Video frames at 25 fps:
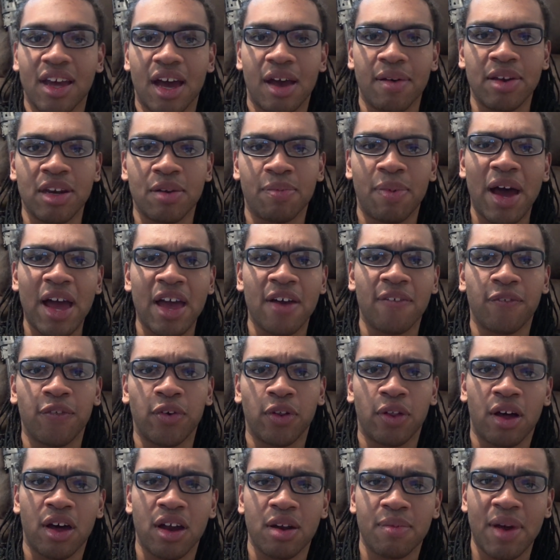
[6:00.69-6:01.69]
I mean, to buy a
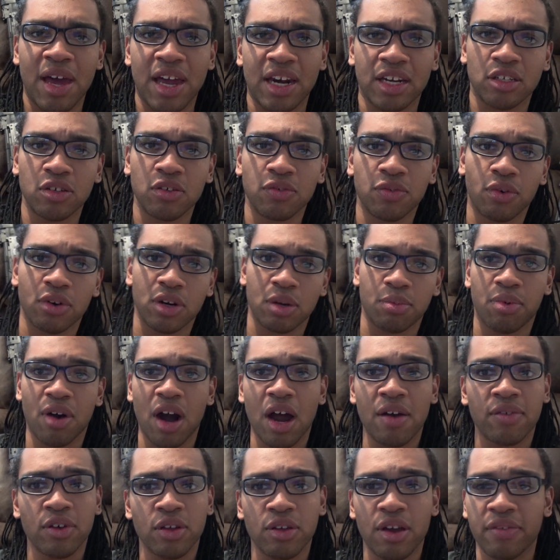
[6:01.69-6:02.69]
full automatic 240
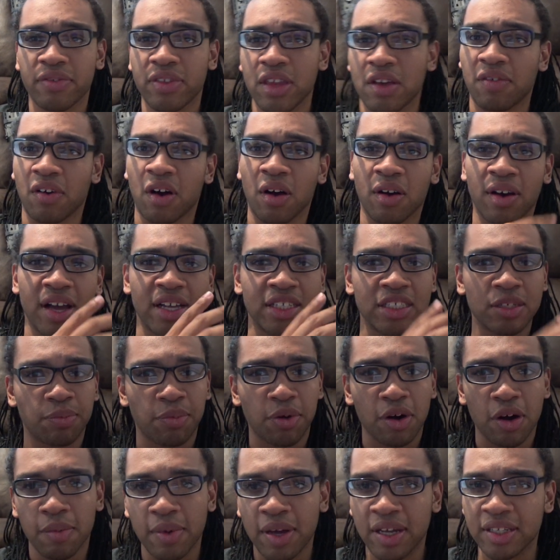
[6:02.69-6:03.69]
Bravo, you have to have all kinds of
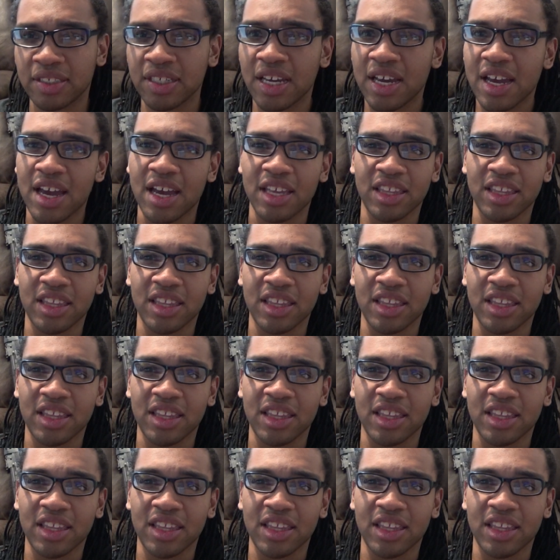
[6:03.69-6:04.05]
permits,